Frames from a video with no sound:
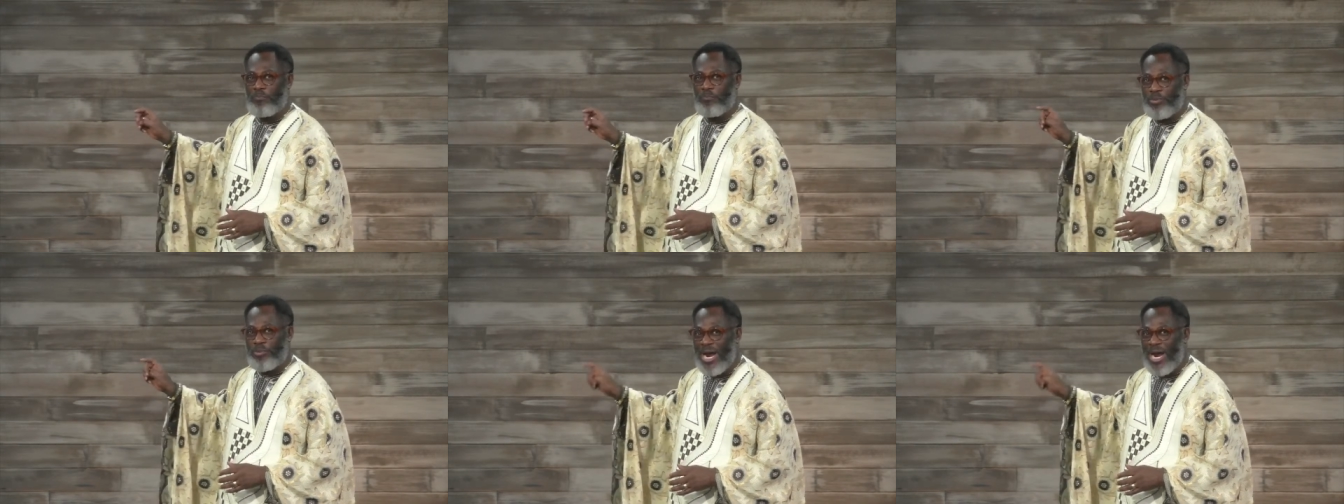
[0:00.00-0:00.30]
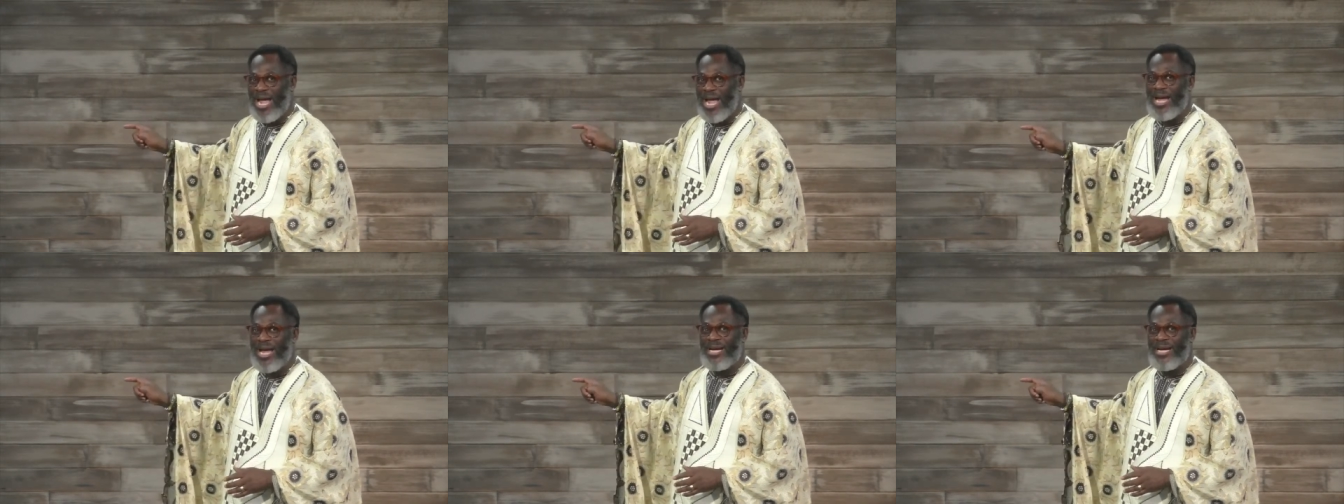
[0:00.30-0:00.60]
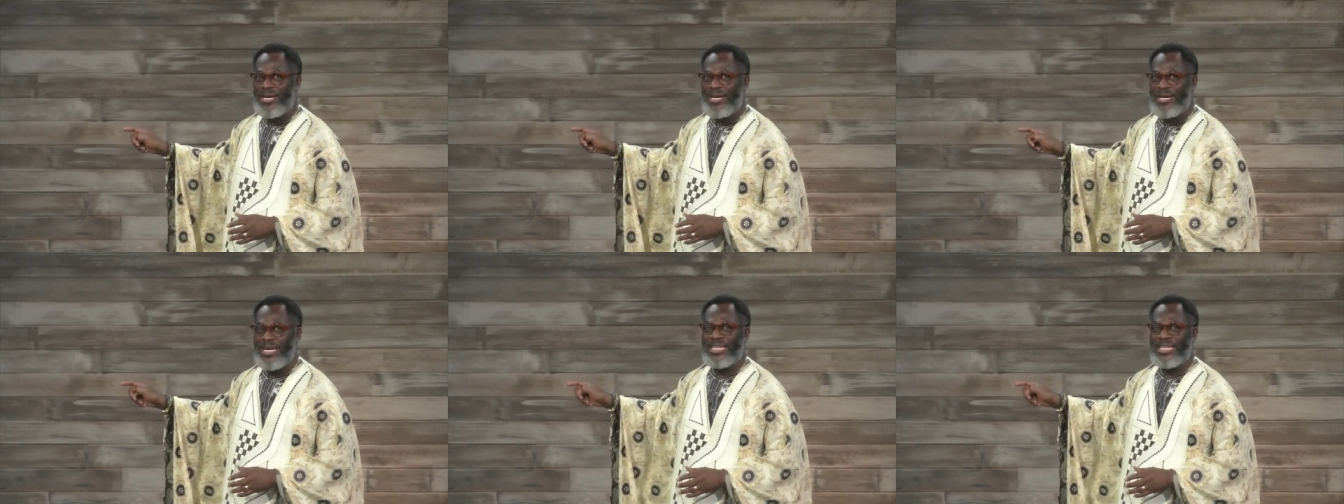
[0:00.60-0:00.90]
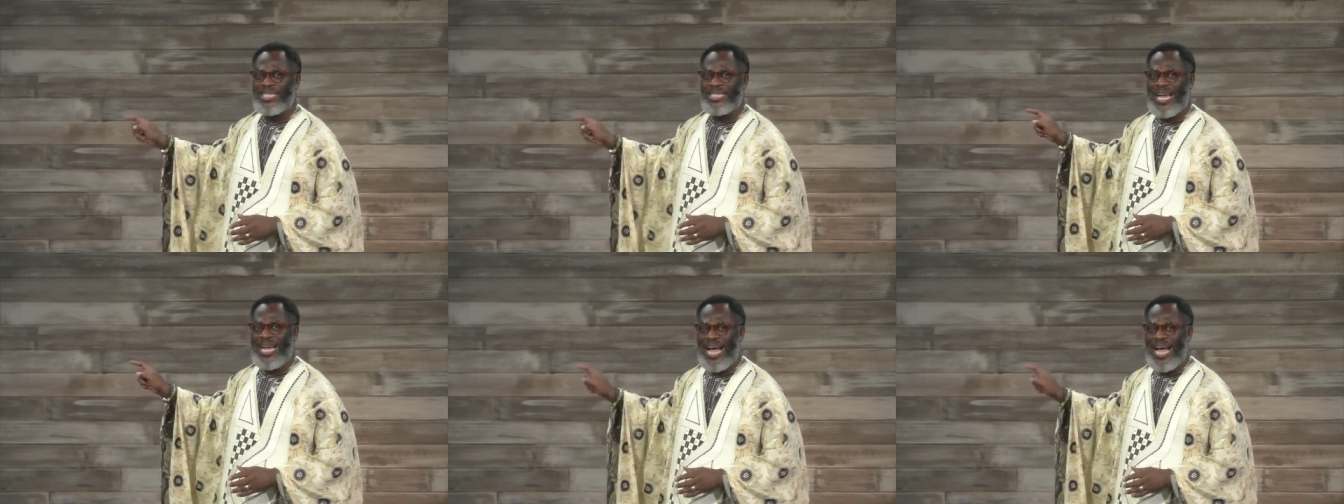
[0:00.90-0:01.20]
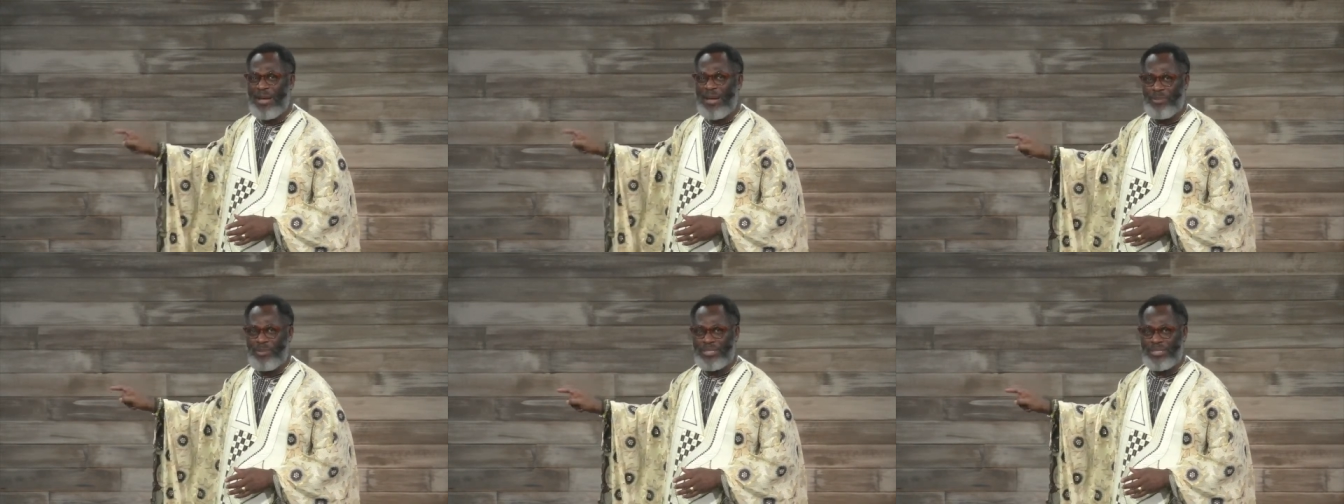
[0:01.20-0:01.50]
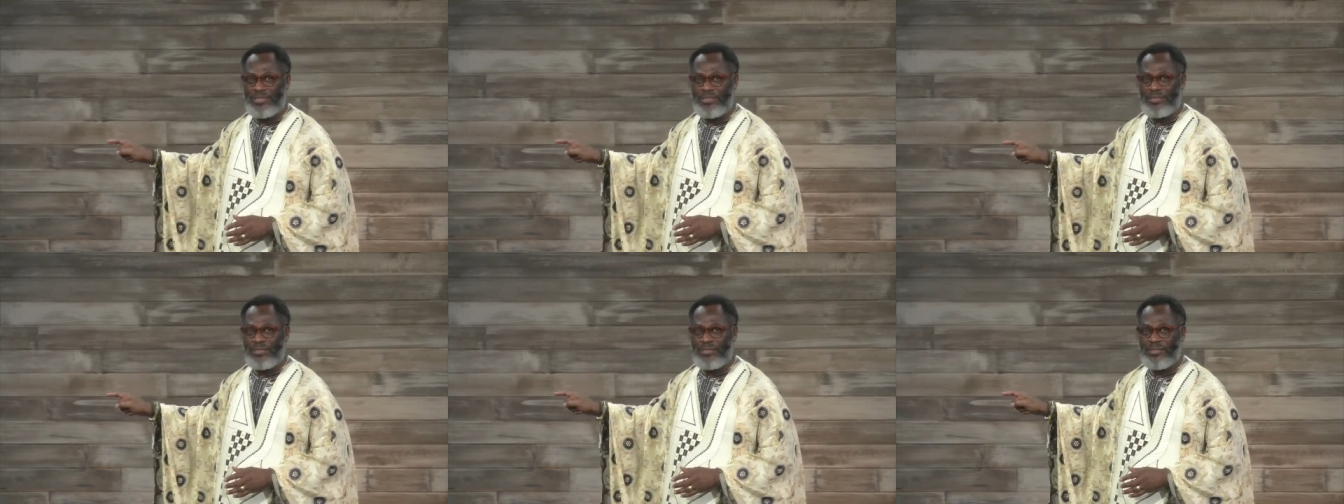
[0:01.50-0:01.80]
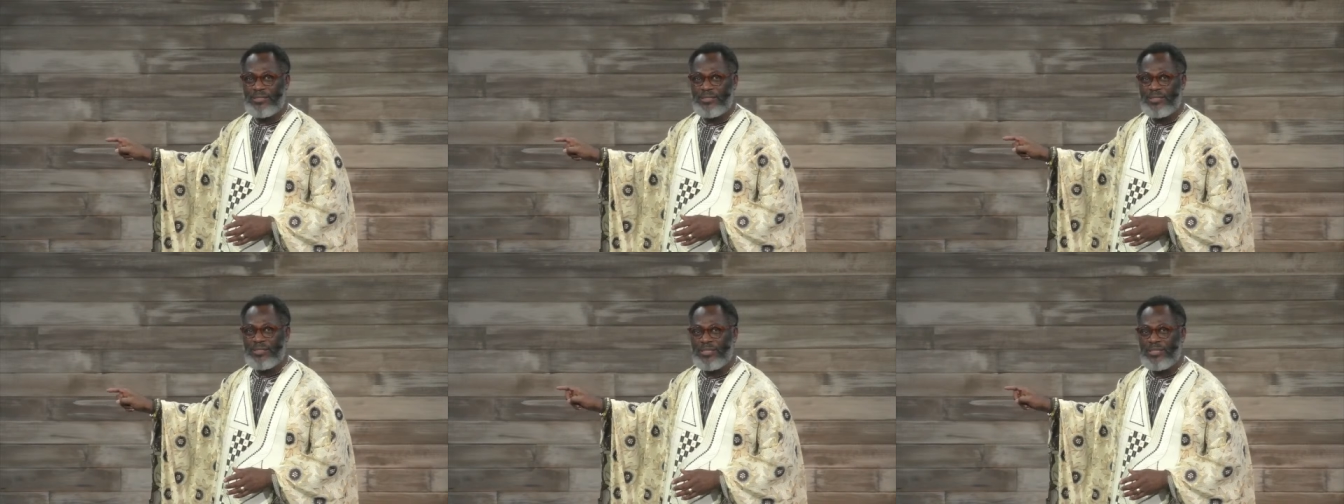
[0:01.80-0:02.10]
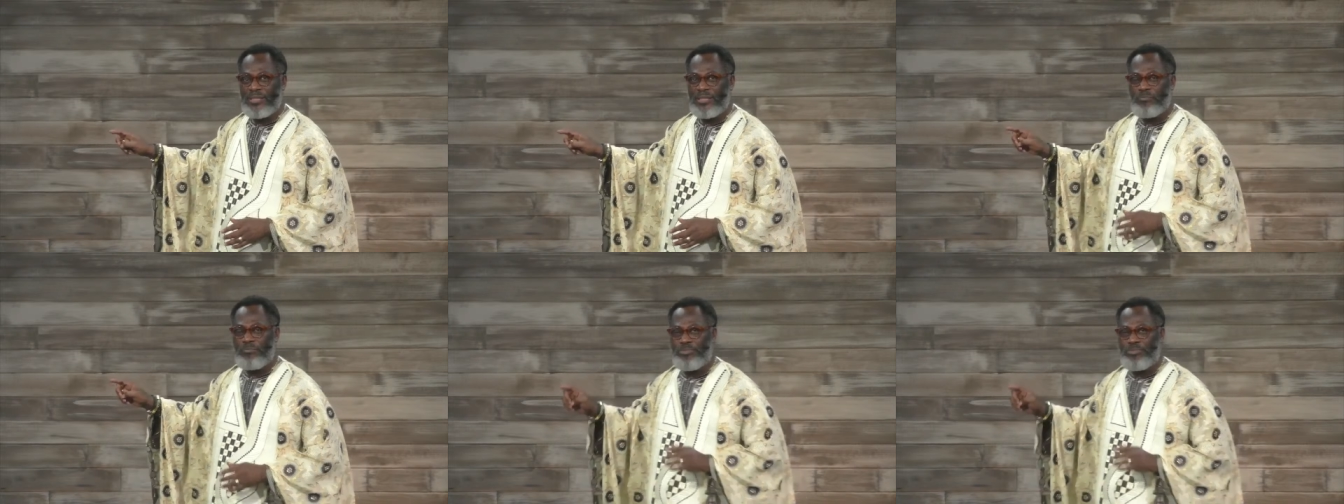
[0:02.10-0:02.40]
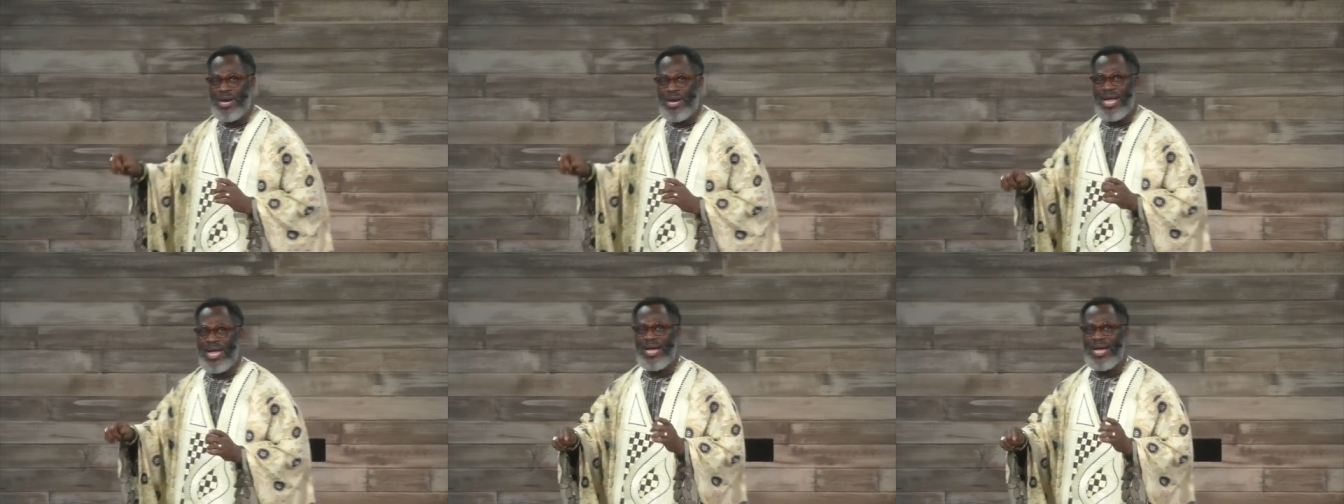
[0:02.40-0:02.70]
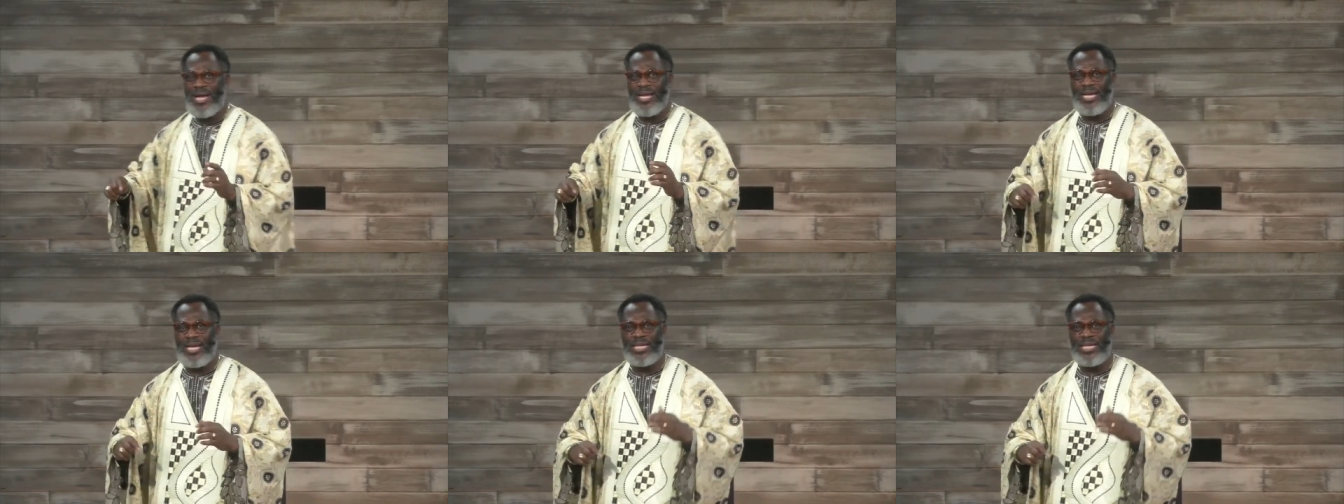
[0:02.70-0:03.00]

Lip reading: Prayer is a habit. Prayer